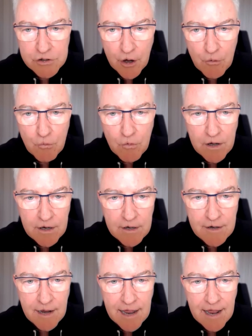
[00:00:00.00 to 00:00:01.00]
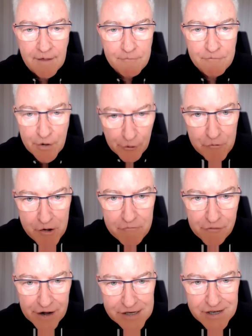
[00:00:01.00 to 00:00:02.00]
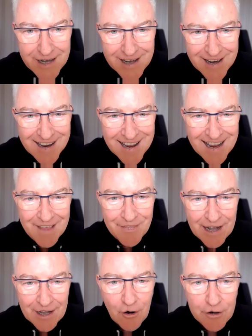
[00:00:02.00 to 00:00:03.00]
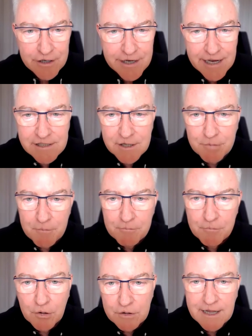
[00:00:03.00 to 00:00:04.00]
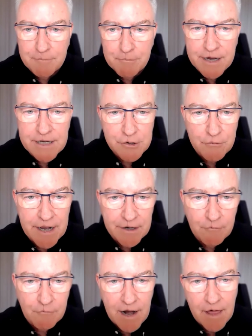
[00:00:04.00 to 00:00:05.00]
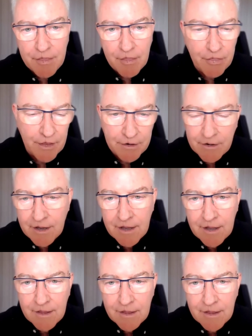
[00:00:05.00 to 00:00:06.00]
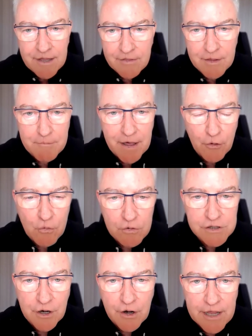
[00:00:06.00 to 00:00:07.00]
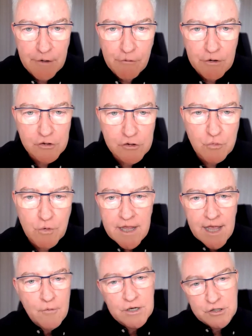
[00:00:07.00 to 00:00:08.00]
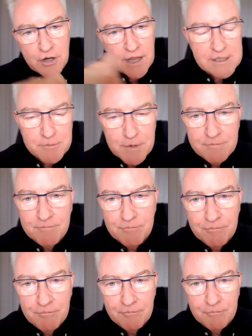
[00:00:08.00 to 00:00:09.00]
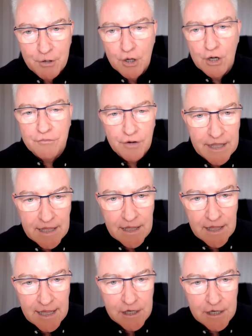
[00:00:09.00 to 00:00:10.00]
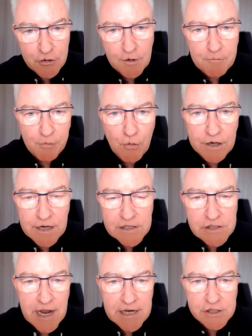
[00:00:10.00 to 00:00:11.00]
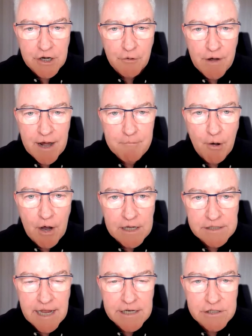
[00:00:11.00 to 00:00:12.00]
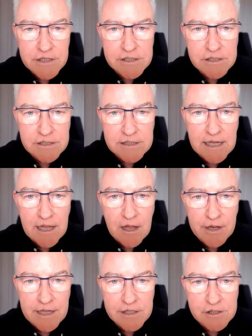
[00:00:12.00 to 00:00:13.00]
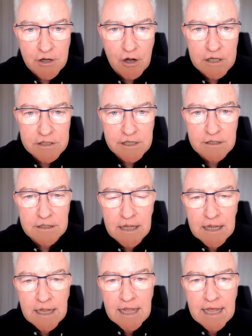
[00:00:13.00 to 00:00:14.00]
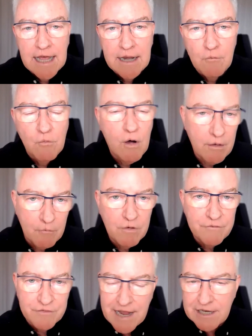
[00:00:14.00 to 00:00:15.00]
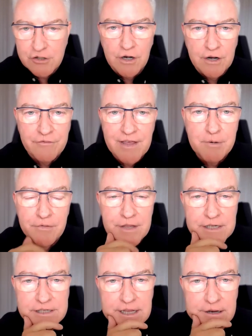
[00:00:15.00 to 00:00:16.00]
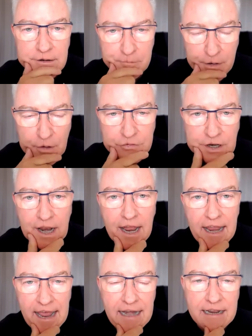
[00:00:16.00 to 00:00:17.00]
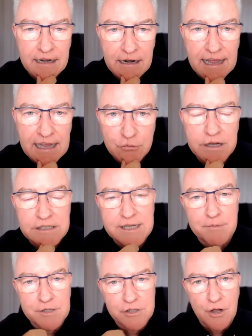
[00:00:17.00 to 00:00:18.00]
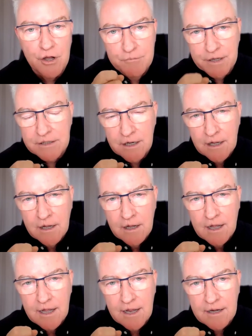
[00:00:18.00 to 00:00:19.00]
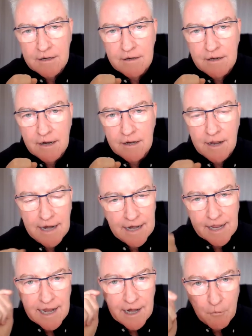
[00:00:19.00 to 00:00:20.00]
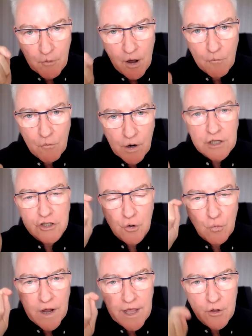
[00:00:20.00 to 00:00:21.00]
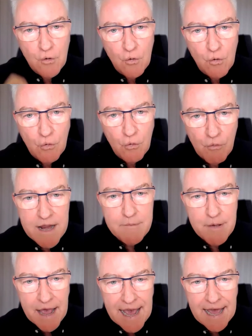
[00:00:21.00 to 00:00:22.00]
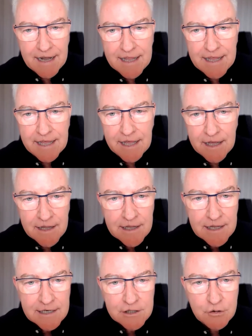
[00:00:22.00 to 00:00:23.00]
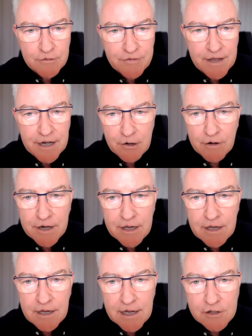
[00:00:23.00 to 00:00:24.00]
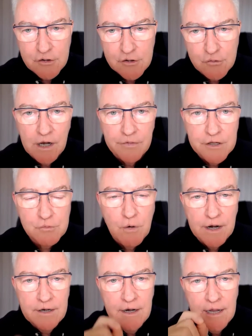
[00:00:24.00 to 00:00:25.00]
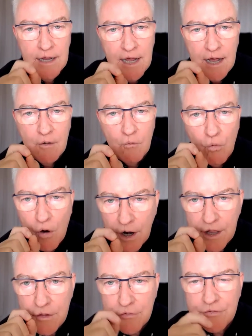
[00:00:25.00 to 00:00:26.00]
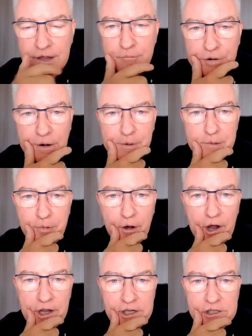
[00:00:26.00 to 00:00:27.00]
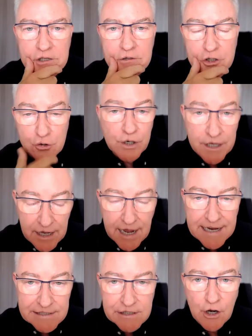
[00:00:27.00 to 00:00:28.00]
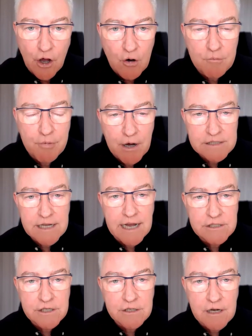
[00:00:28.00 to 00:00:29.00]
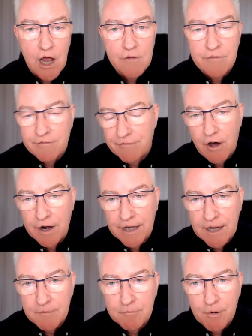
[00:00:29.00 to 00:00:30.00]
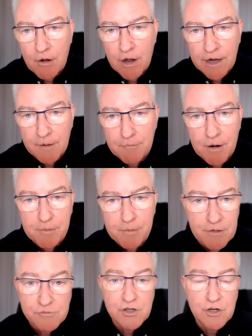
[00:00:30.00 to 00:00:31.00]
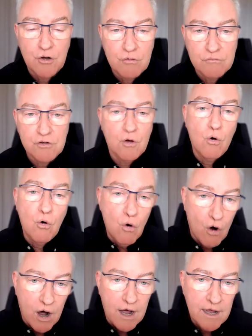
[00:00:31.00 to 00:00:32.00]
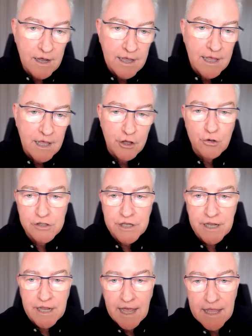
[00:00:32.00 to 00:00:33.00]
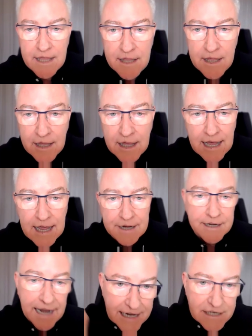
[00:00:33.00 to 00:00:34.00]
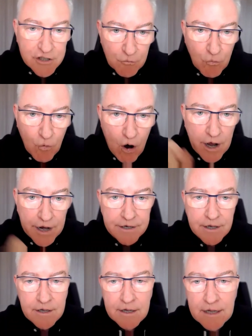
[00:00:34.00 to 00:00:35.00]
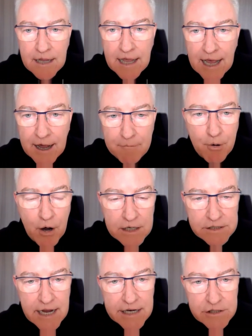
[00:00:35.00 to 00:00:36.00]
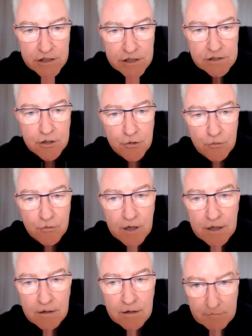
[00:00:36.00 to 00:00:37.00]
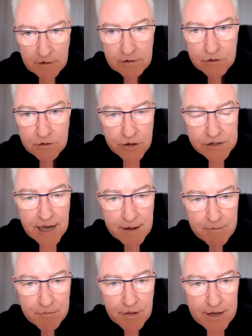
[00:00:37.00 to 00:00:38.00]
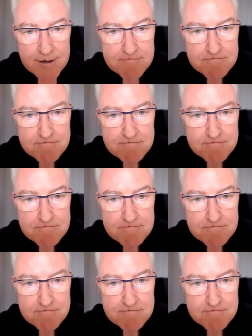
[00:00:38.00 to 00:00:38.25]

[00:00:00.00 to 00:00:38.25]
So very refreshing in that context to put that piece around it rather than the motherhoods that I hear elsewhere, which leads me beautifully into a broader discussion around buyers agents, I guess, guys. And while we've touched on a fair bit of this in both today and in last week's episode, but and again, I'm wanting to wear your Reba hat here to a fair degree as well in this one. Why do you think property buyers should engage a local buyers agent over finding and buying a property themselves, or using a nationwide buyers agent to do the same thing?